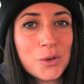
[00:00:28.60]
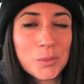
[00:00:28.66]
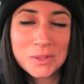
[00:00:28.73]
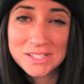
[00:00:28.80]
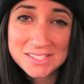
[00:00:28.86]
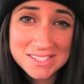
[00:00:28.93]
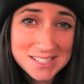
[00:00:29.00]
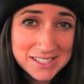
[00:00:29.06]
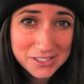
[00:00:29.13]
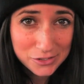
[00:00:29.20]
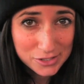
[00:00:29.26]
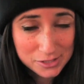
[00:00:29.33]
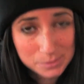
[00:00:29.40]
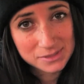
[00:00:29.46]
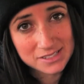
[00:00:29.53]
We're listening to
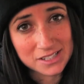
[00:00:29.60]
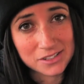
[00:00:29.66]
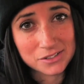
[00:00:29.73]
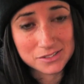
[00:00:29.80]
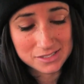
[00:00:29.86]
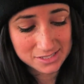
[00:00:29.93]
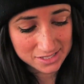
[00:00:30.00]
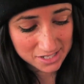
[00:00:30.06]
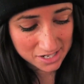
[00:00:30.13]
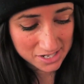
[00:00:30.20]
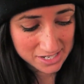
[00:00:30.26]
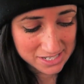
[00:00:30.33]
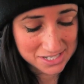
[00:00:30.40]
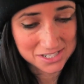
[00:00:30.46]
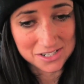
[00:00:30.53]
Christmas carols in the car
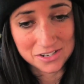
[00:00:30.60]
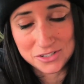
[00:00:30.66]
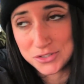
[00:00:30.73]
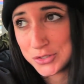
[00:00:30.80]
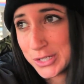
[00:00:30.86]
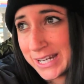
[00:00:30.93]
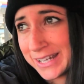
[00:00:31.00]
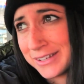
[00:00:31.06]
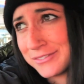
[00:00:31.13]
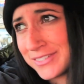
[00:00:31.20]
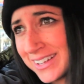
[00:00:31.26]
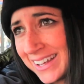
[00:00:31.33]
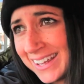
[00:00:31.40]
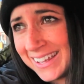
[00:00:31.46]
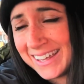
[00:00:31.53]
here on our drive,
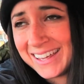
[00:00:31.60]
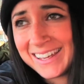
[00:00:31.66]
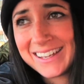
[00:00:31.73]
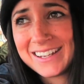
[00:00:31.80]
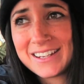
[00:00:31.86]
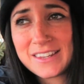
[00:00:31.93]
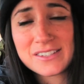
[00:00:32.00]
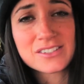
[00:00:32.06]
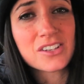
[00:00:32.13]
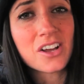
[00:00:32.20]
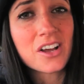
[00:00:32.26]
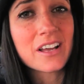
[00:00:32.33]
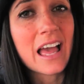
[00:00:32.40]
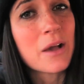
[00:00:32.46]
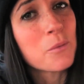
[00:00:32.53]
and the
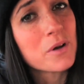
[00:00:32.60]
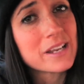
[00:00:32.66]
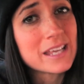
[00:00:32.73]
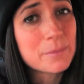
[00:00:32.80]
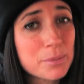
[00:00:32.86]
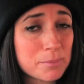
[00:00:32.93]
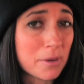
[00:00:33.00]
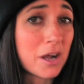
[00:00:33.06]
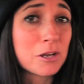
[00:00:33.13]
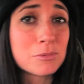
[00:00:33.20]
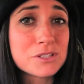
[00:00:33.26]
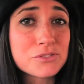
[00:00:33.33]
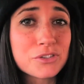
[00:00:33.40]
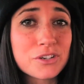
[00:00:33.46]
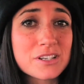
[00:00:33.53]
song I Want a
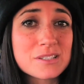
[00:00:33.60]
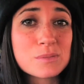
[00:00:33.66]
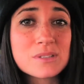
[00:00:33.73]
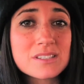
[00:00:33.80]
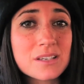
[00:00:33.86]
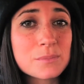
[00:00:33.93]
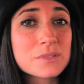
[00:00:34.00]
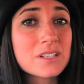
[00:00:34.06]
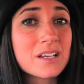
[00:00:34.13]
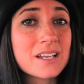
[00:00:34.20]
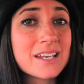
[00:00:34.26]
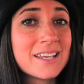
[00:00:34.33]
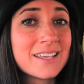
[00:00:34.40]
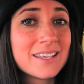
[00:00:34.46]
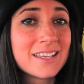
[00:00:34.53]
Hippopotamus for Christmas comes
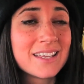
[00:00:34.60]
on.